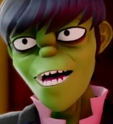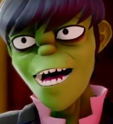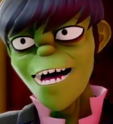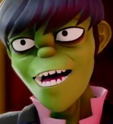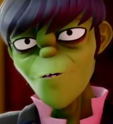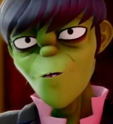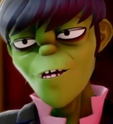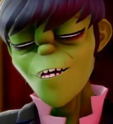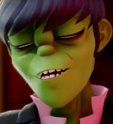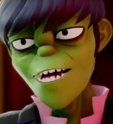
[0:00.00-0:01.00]
Like,
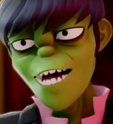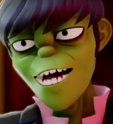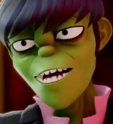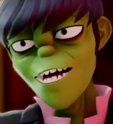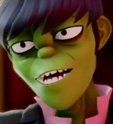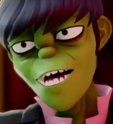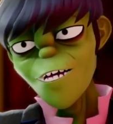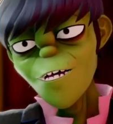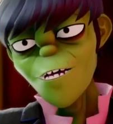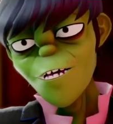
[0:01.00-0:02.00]
was he green
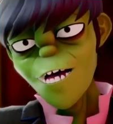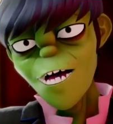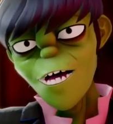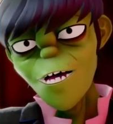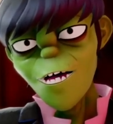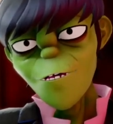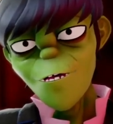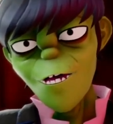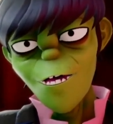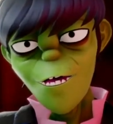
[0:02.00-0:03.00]
since
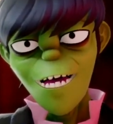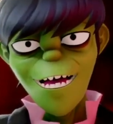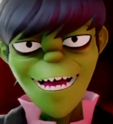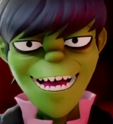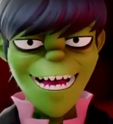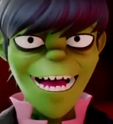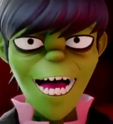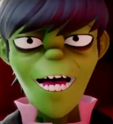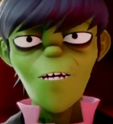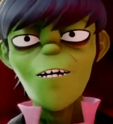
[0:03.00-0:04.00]
birth?
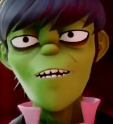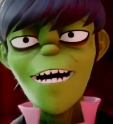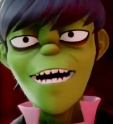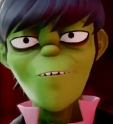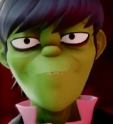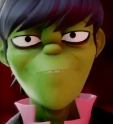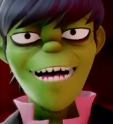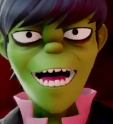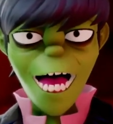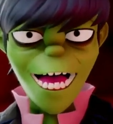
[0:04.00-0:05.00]
Oh, um,
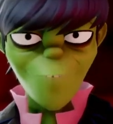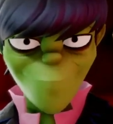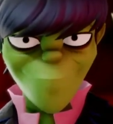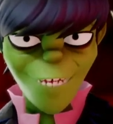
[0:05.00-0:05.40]
yeah, hi.